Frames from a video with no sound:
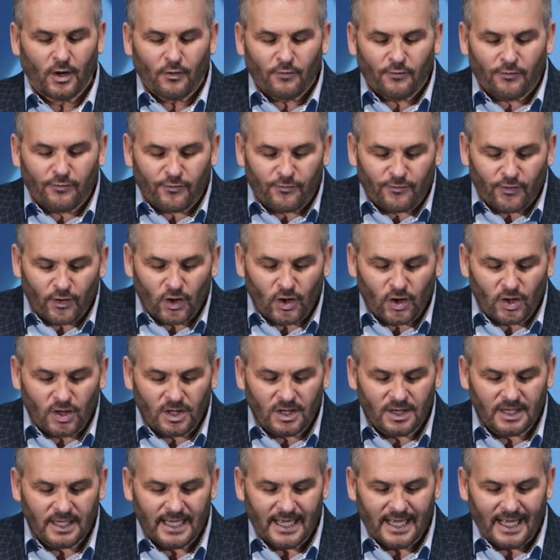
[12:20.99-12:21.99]

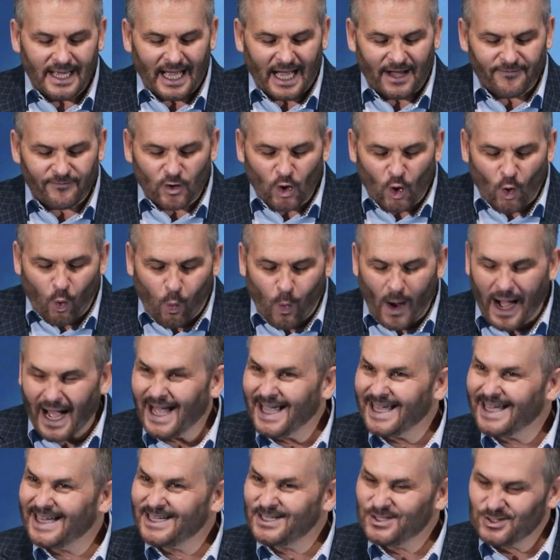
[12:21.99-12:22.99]
full of
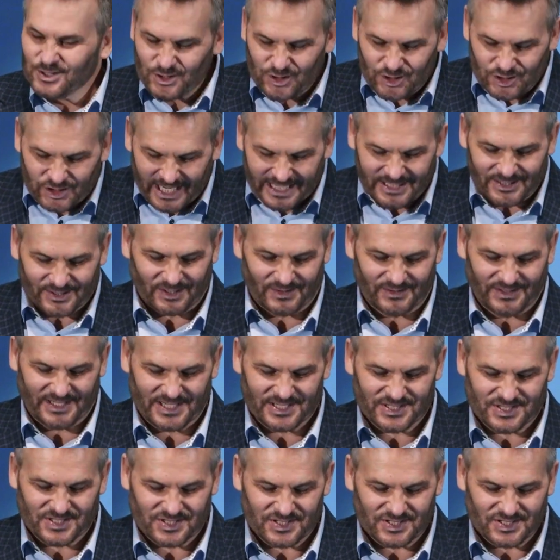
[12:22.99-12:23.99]
quiet
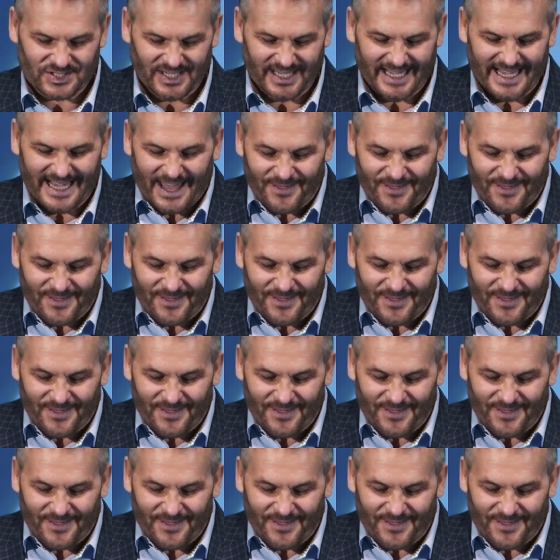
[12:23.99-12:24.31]
gentleness.